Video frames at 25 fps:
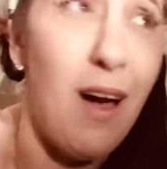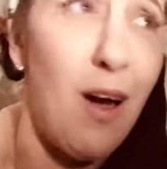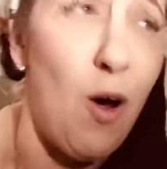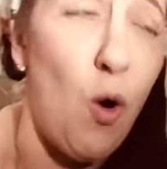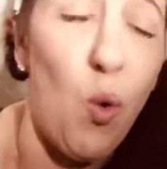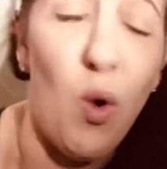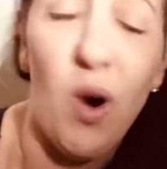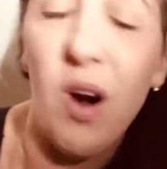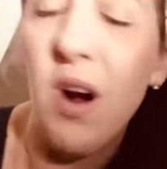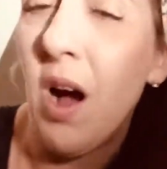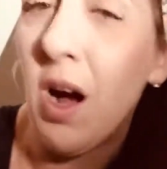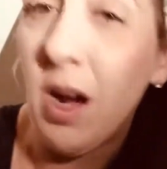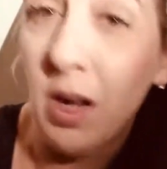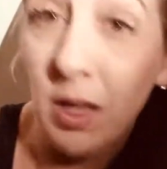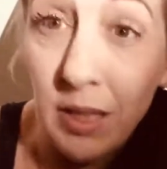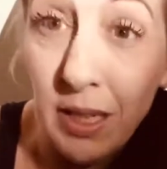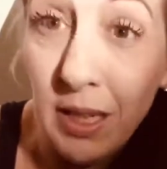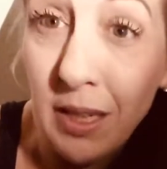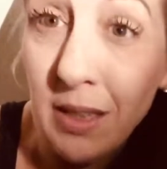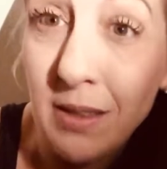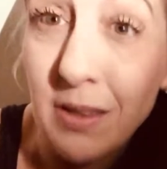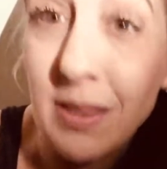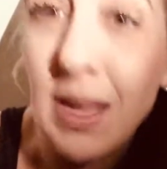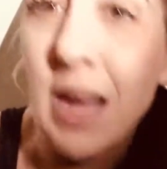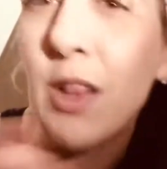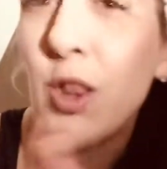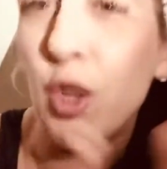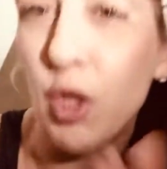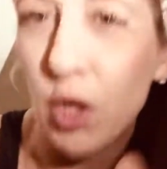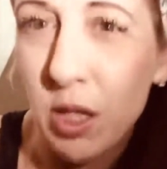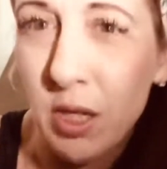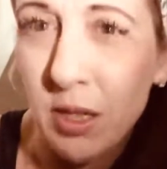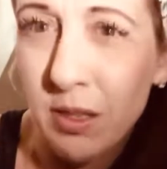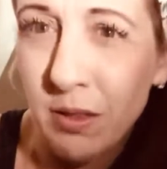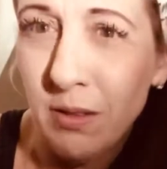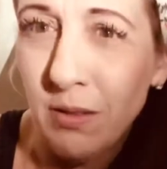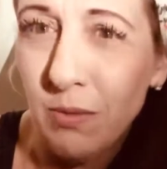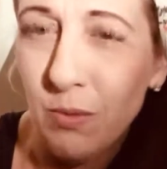or ugly that
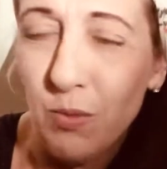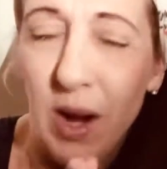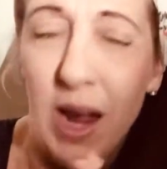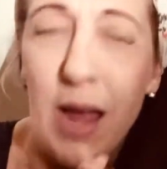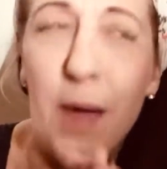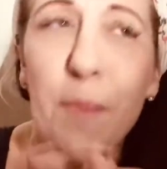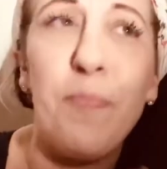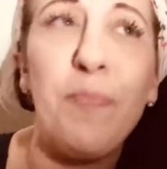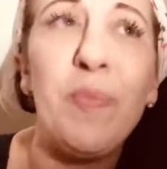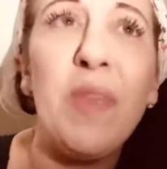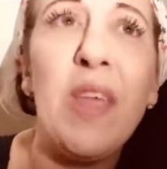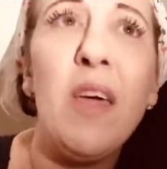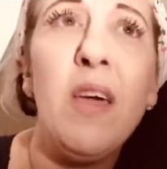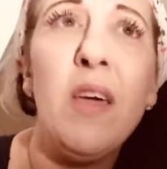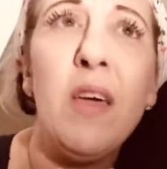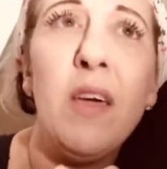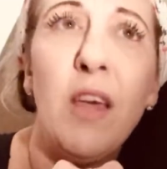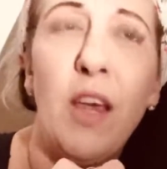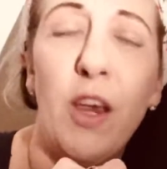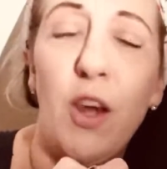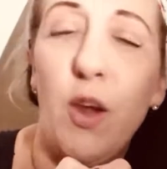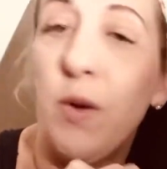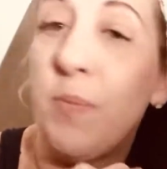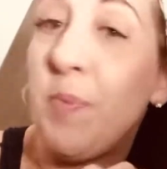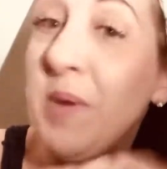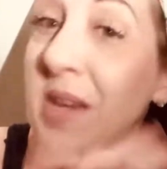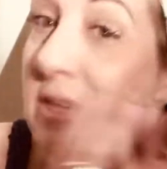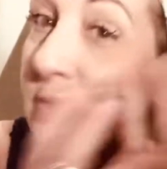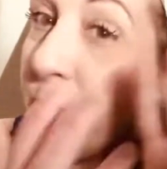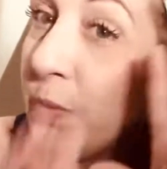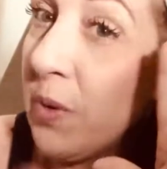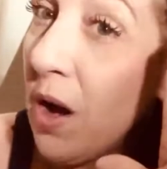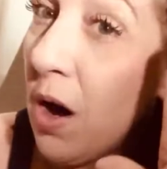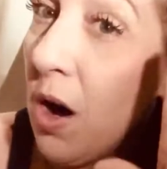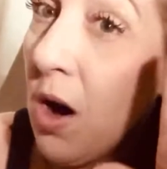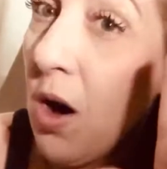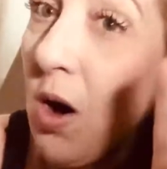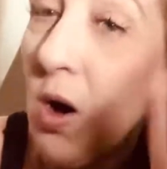looks, right? Because
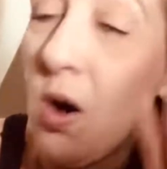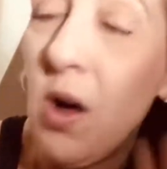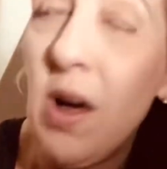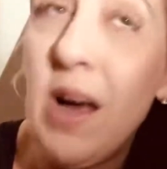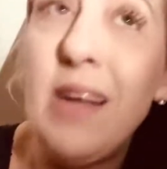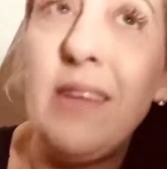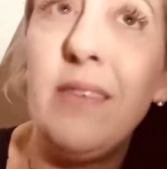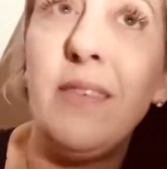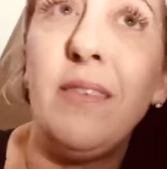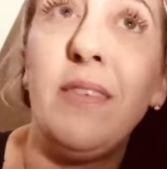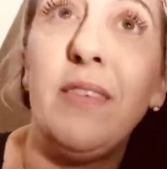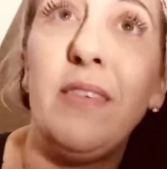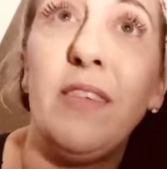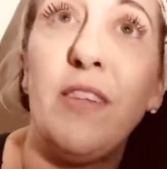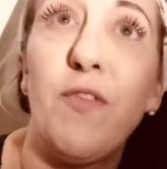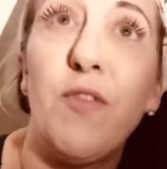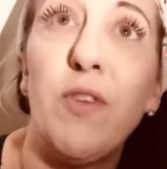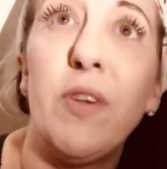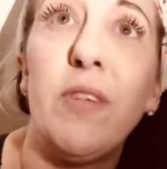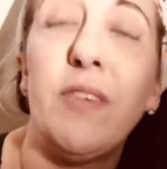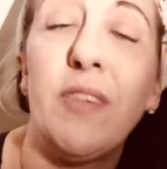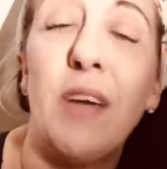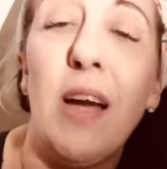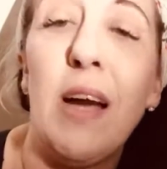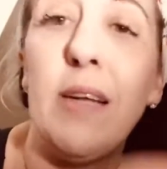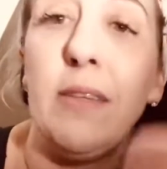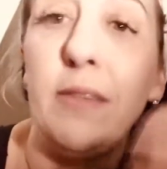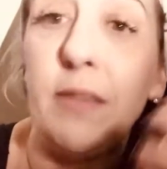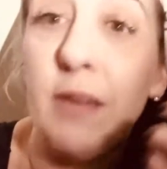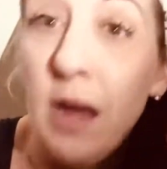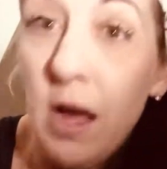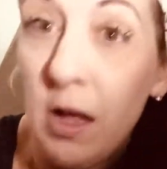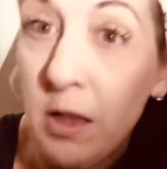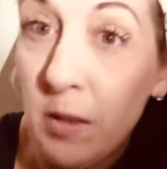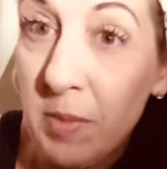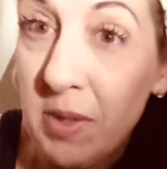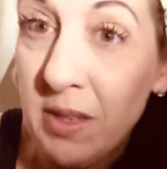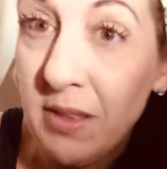we all, as different signs and
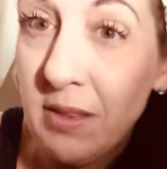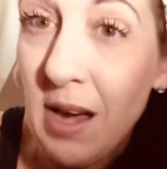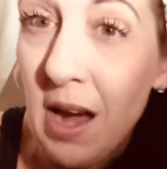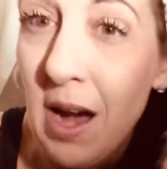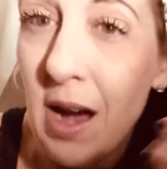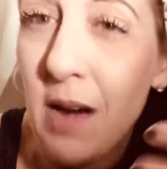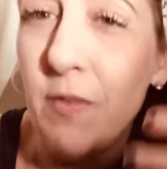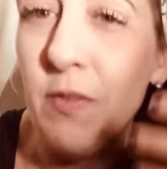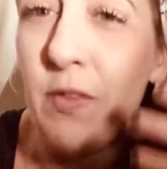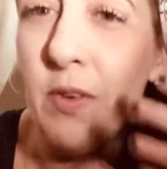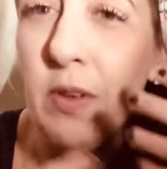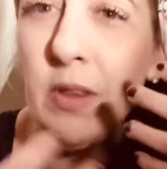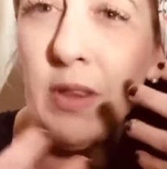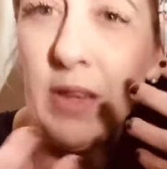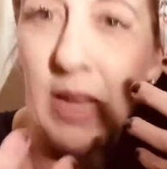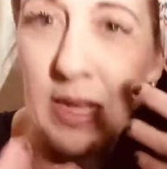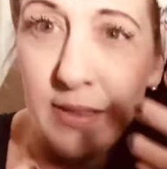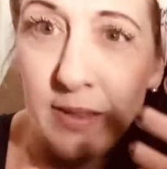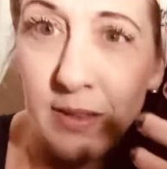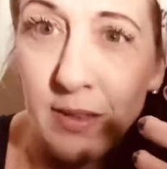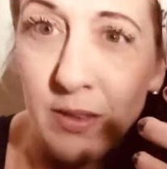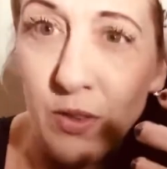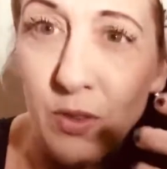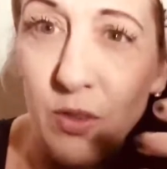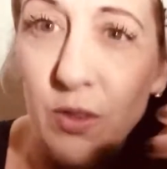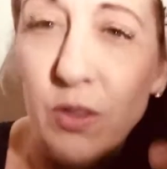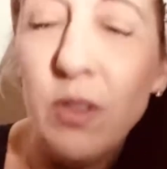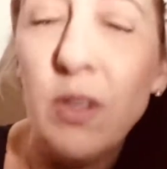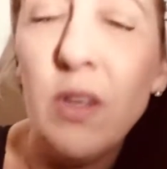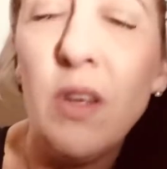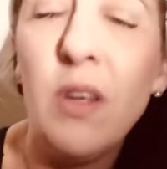elements, have lessons,